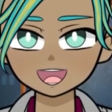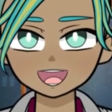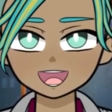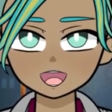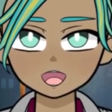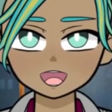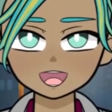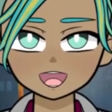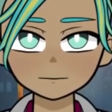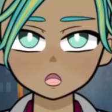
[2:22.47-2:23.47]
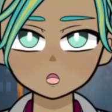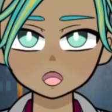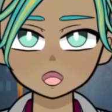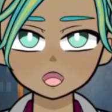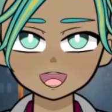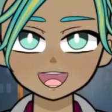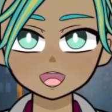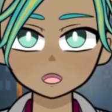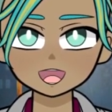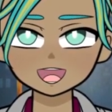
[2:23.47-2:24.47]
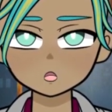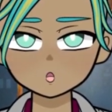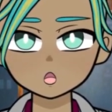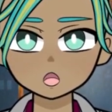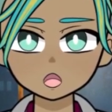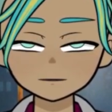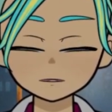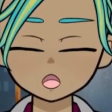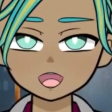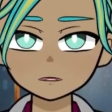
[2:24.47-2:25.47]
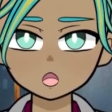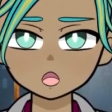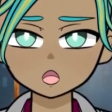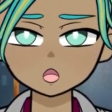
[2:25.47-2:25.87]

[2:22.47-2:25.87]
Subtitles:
It just seems weird to have this suave, manipulative,